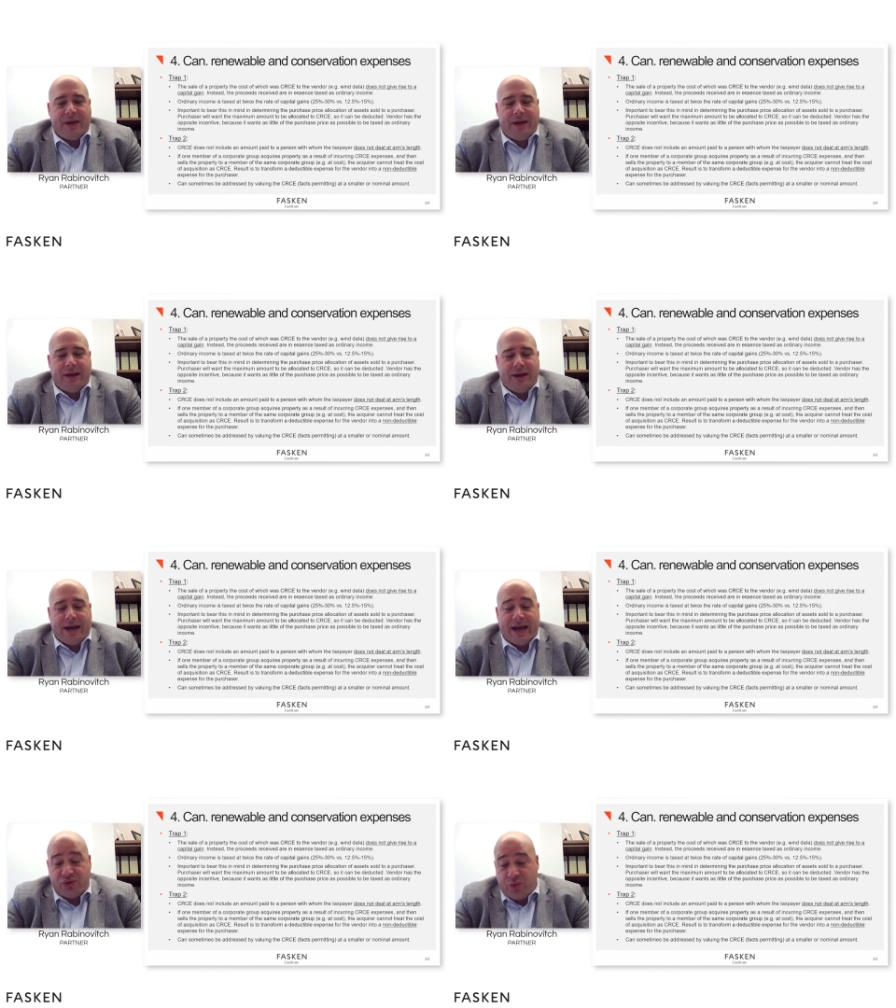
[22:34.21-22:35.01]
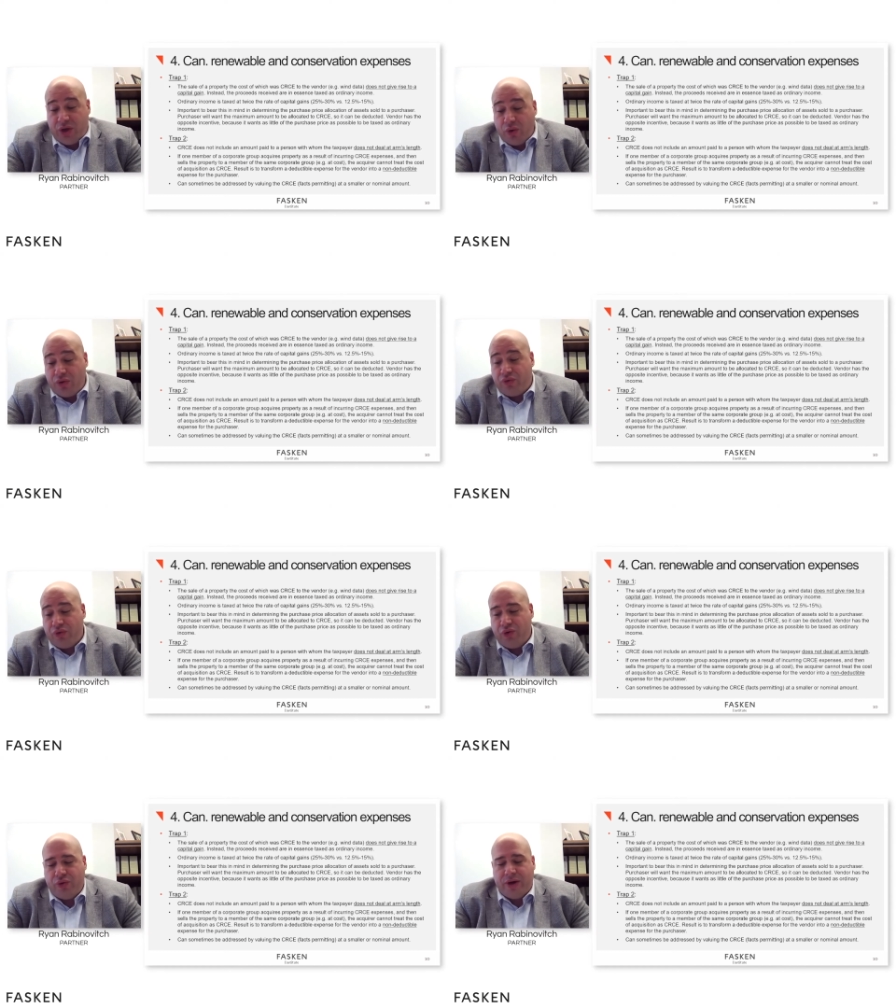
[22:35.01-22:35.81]
as we go
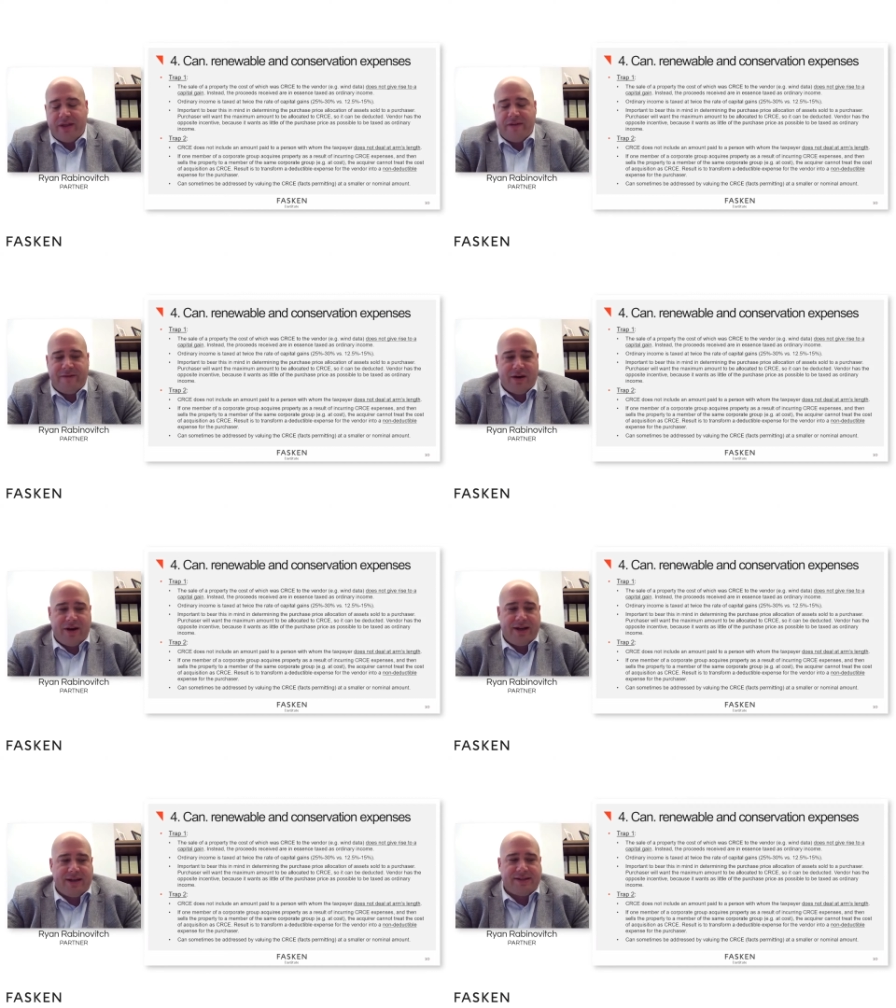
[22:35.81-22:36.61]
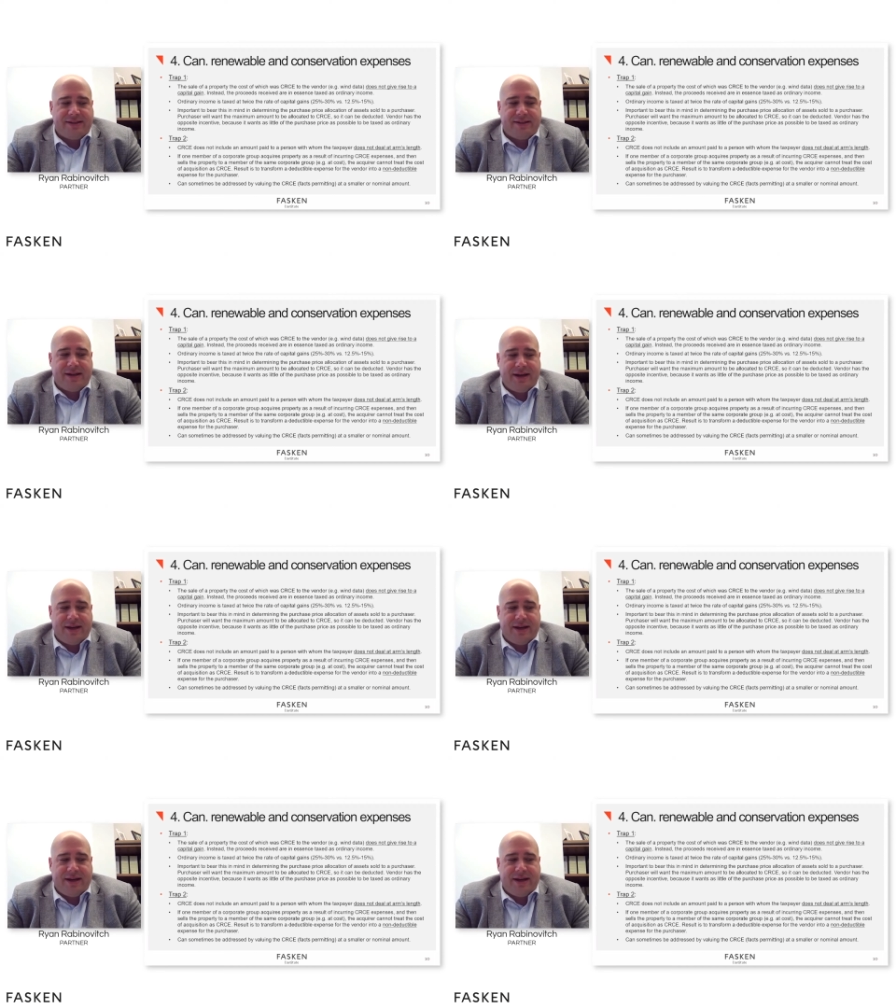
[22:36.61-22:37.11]
through the various